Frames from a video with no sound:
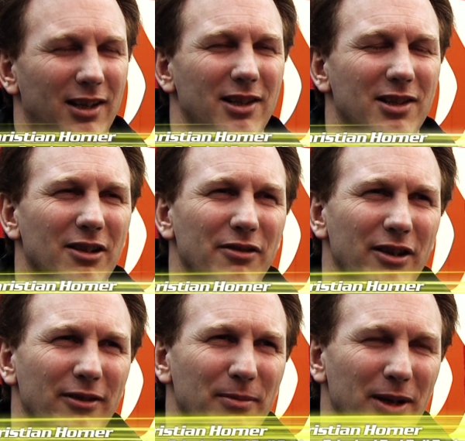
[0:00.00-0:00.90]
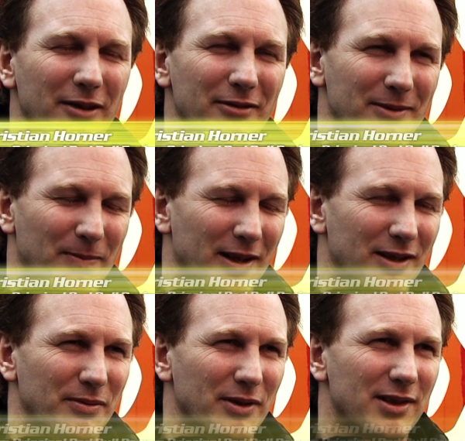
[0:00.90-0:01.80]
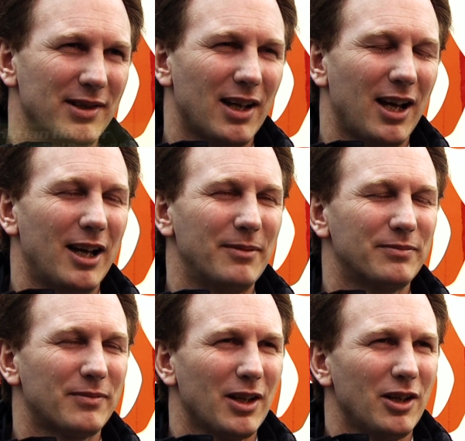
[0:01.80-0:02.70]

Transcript: and his career in many respects was, um,